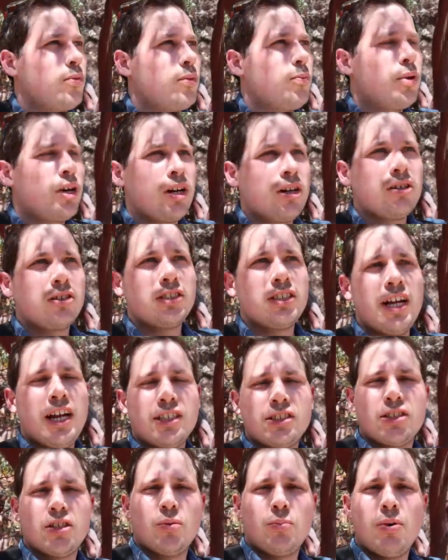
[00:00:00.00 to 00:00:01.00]
Pinnacles
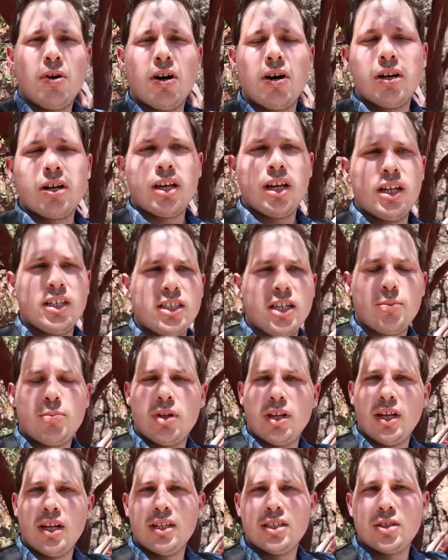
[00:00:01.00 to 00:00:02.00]
National Park is a
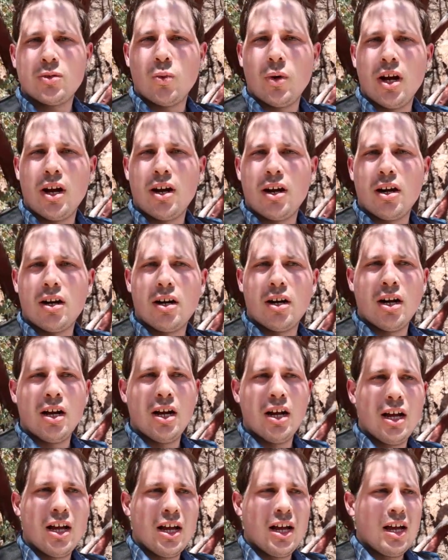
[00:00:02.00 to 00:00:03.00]
place where
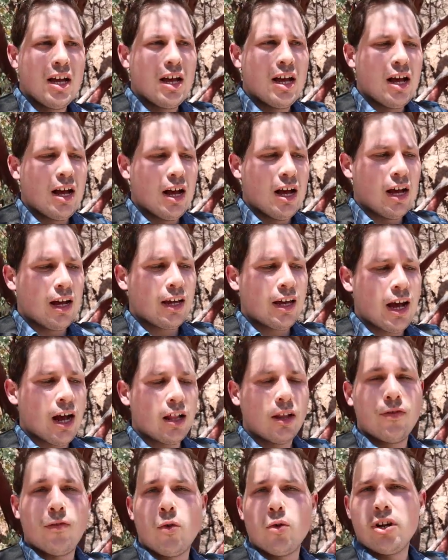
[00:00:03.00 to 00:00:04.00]

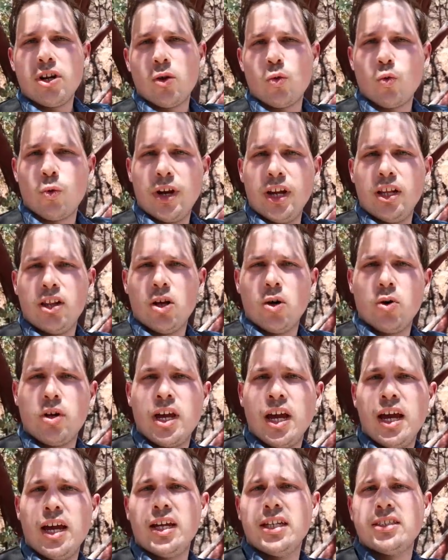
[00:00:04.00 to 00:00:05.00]
California
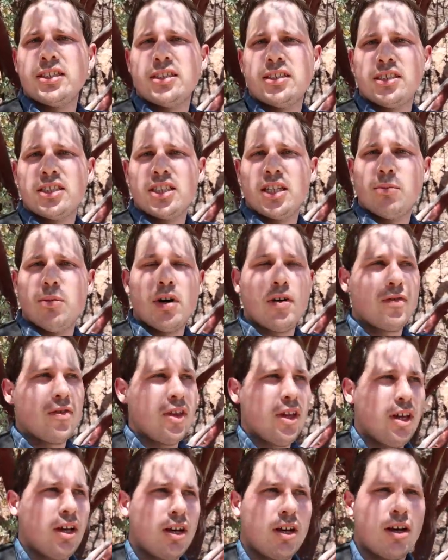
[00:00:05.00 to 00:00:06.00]
relocates some of the